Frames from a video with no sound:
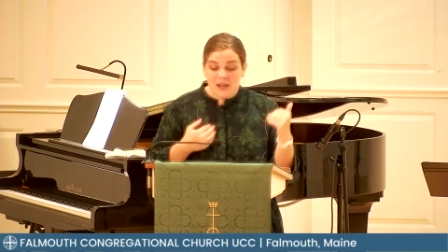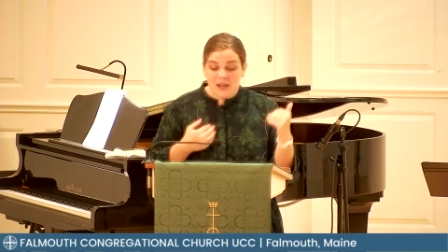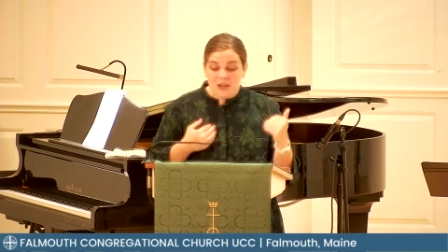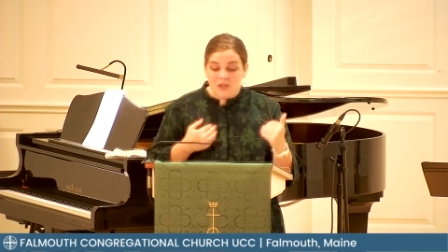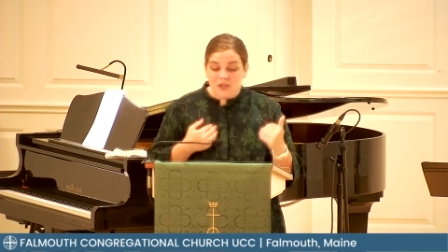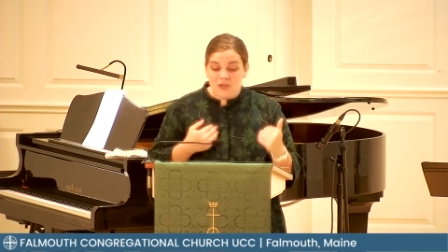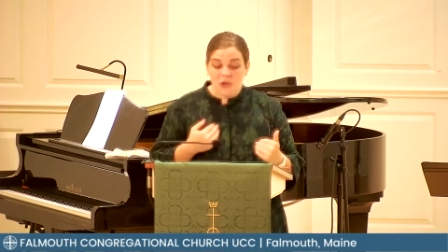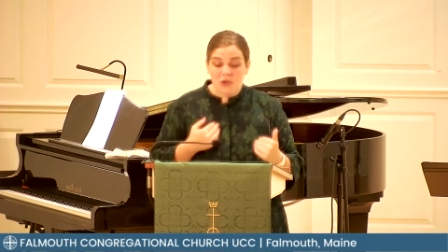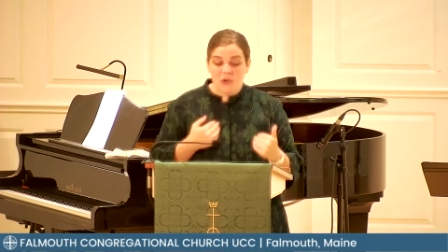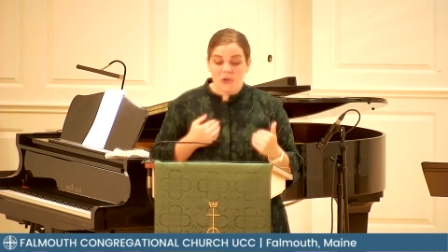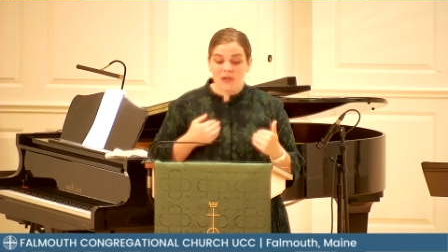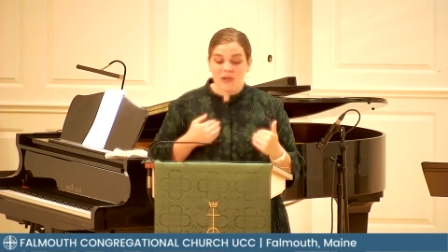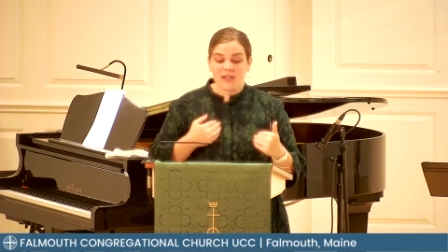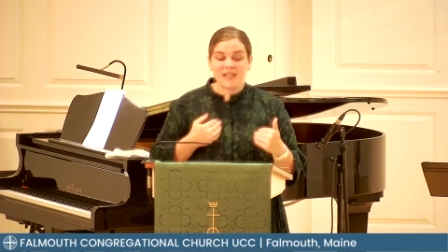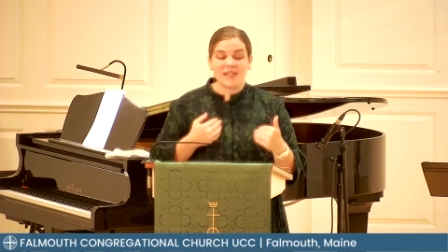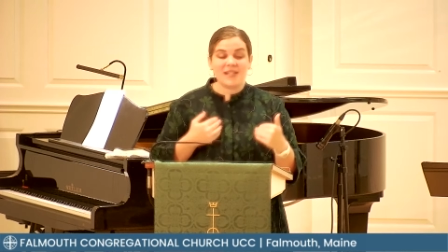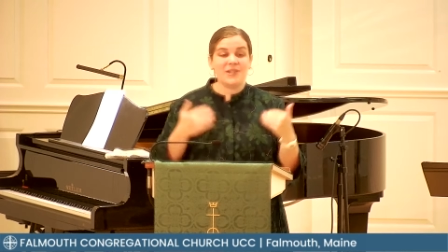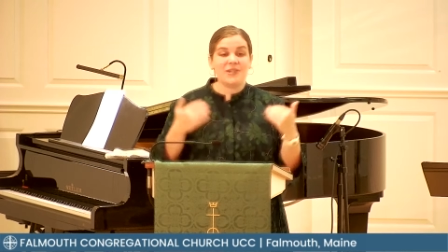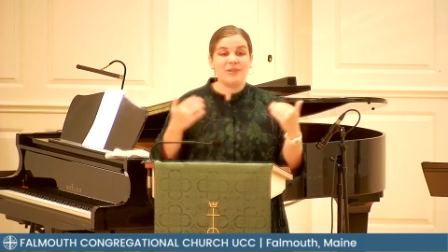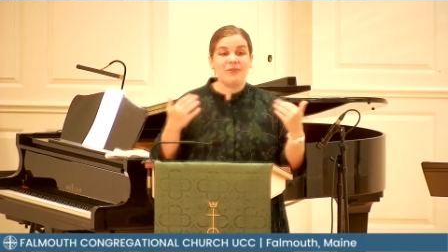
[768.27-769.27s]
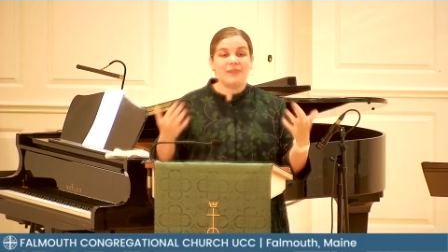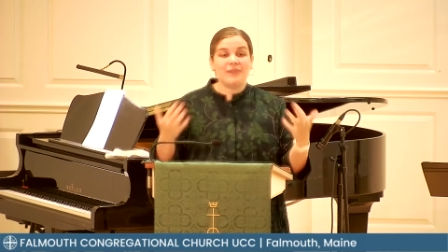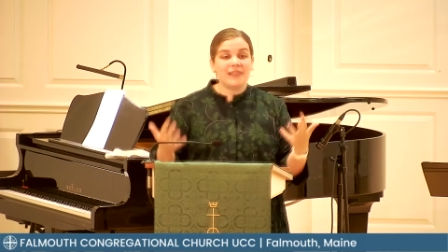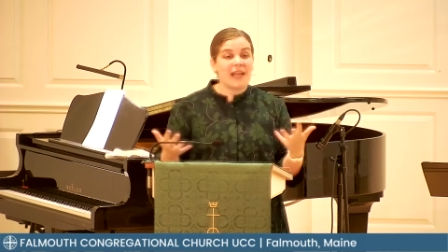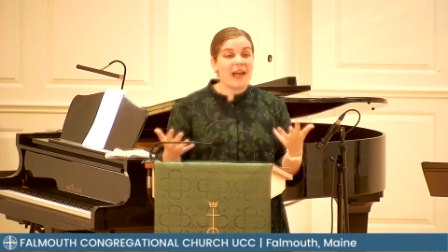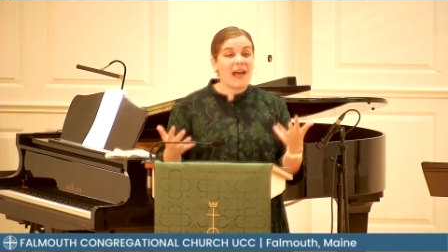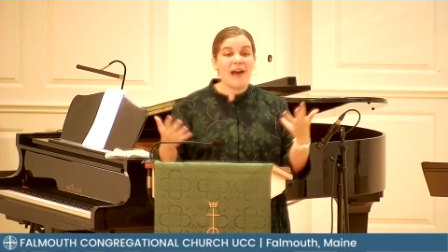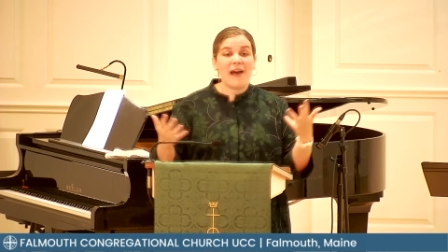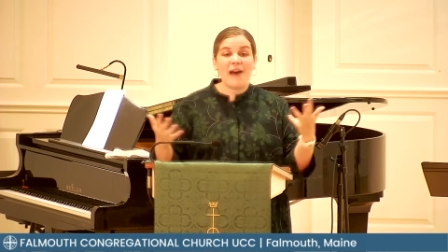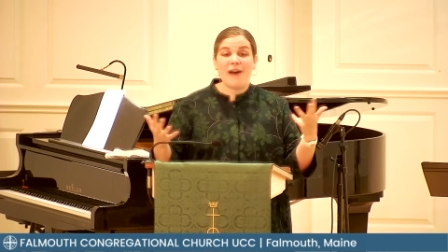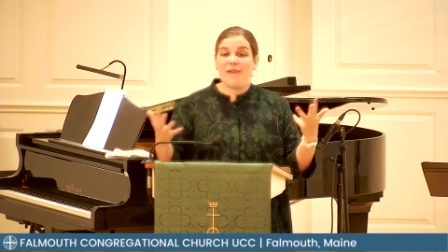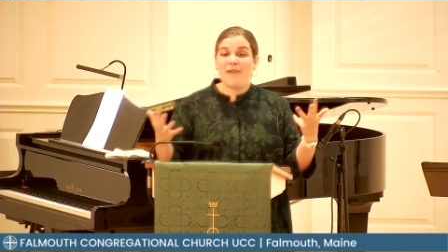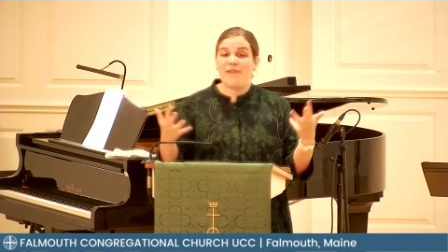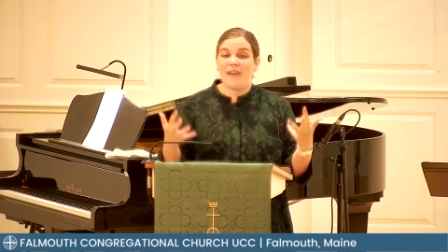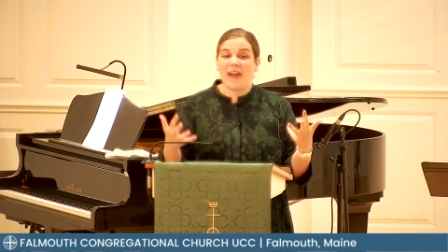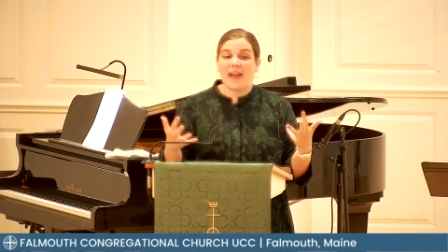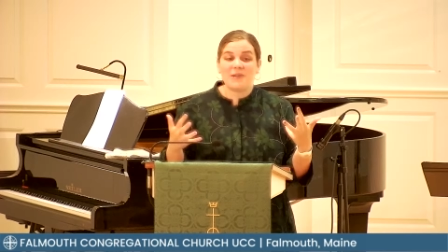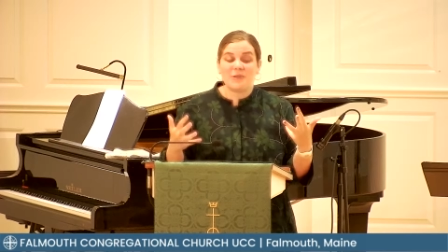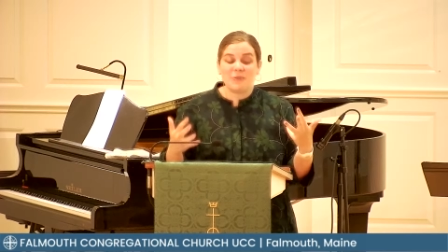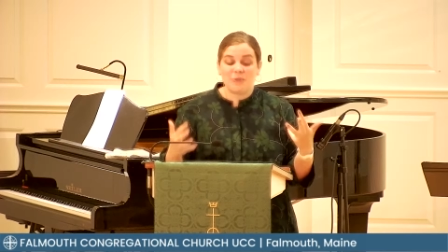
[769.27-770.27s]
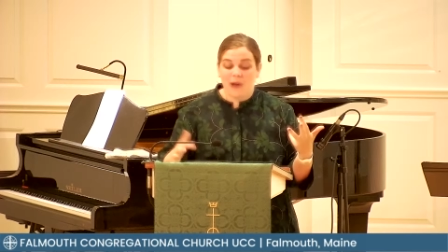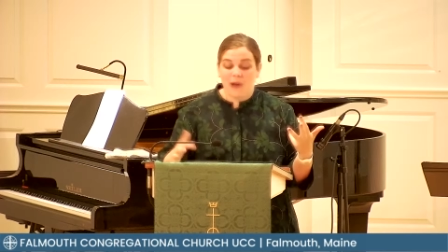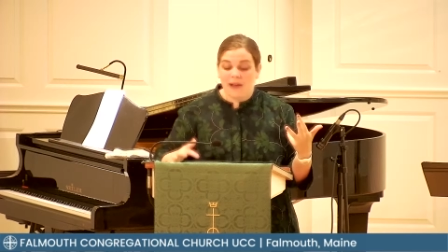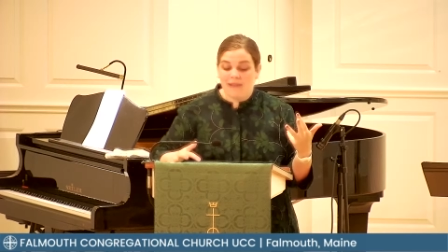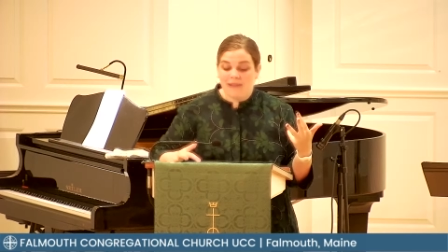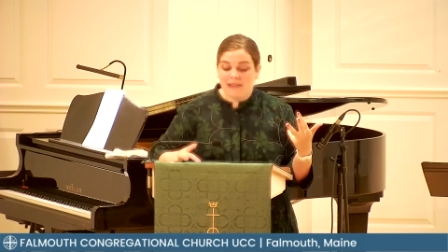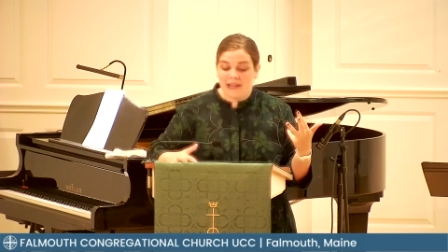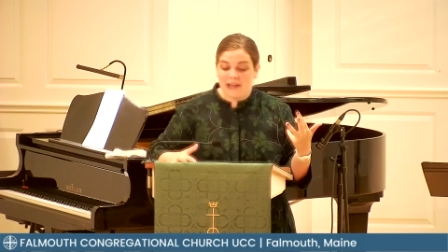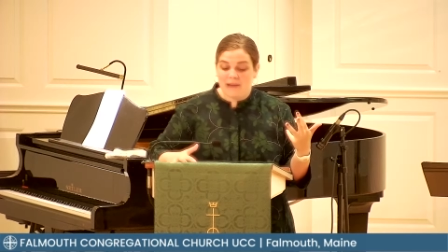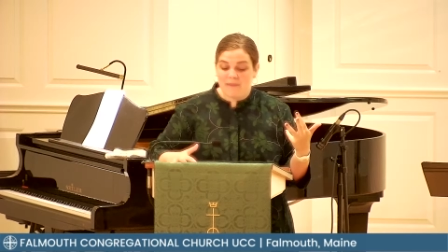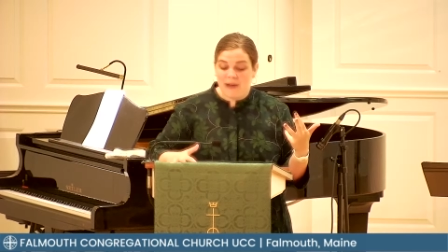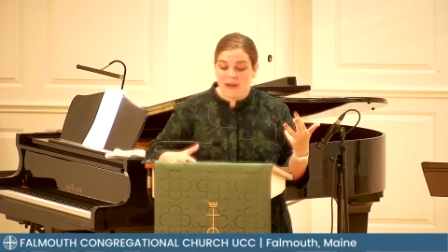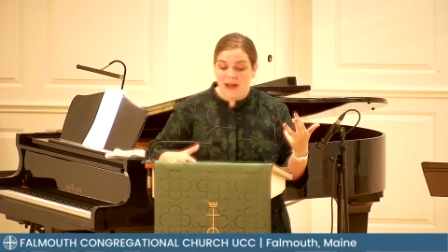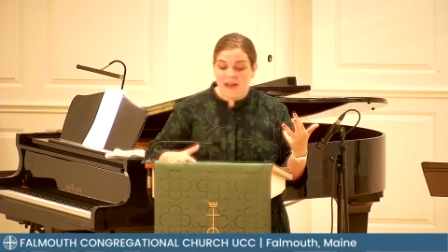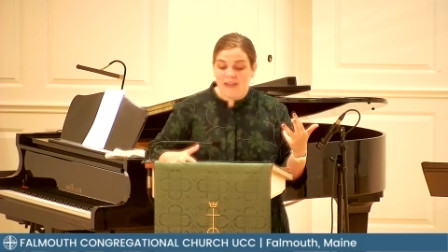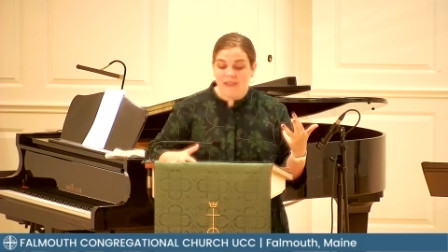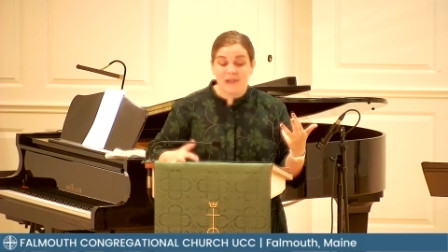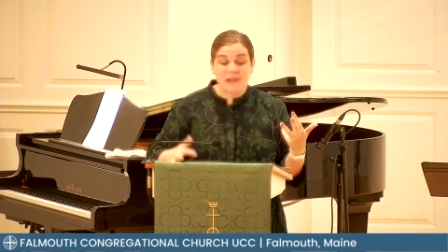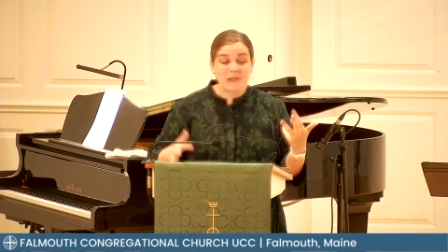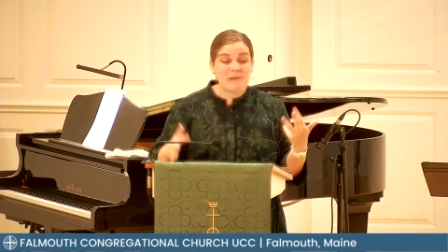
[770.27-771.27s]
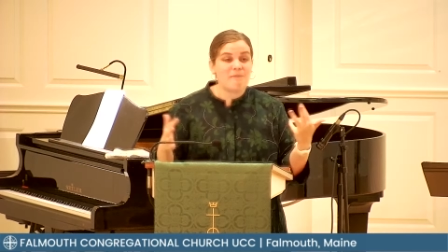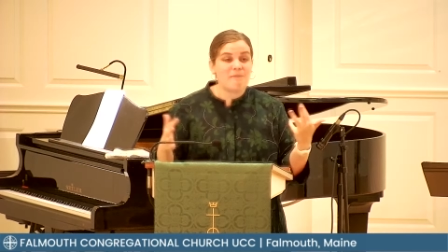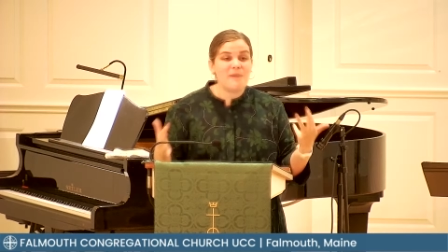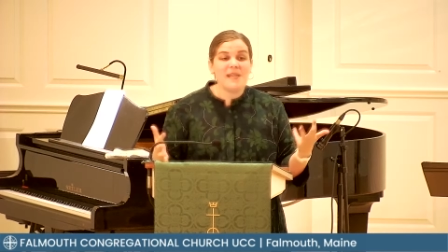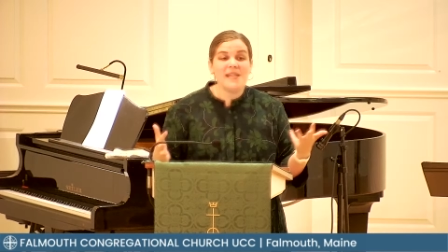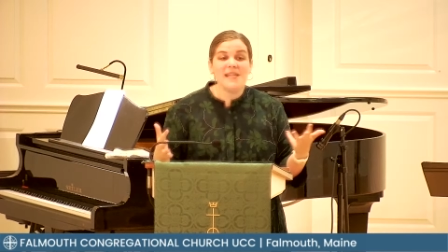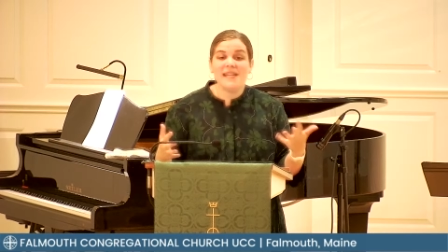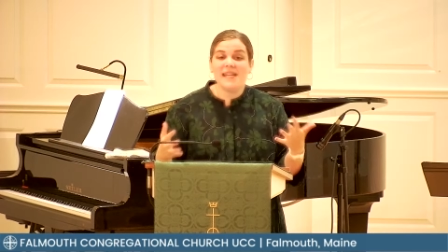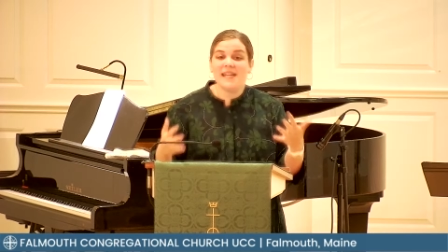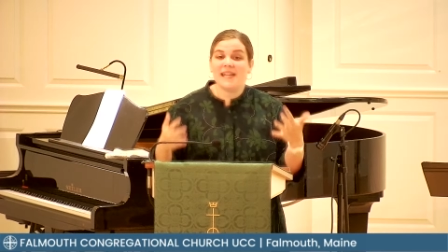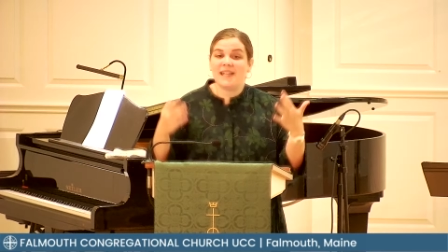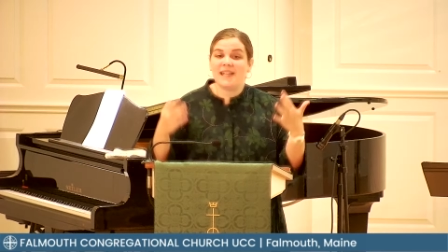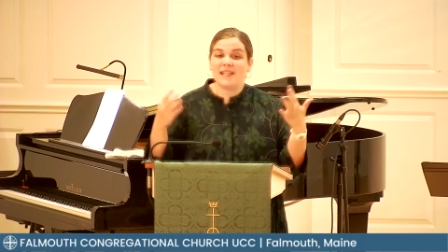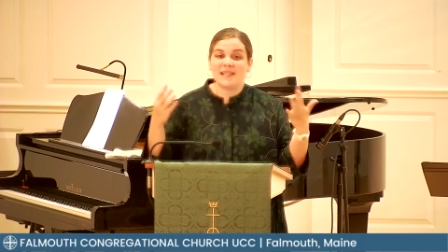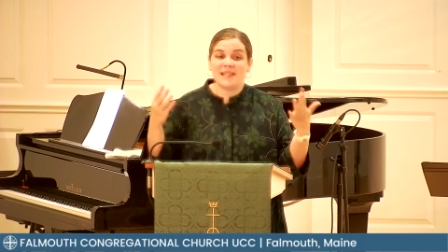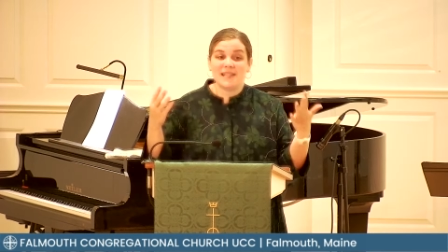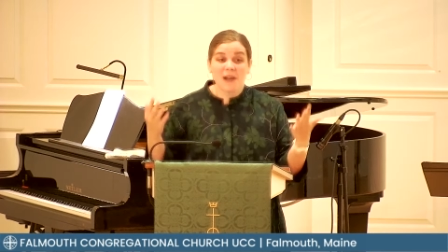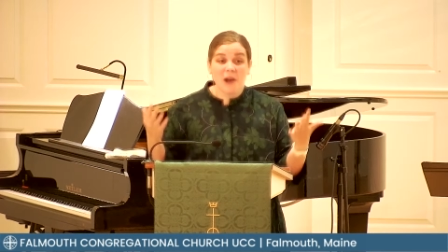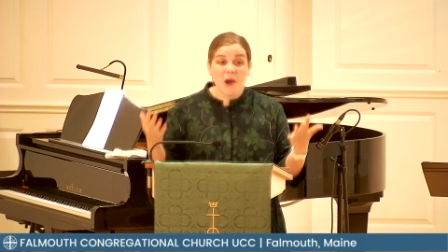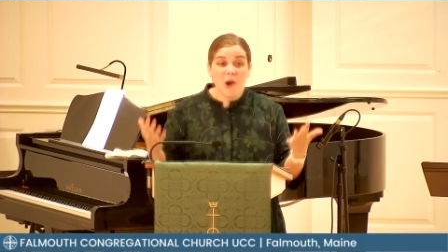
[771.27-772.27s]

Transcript: doors, to love and welcome other beings,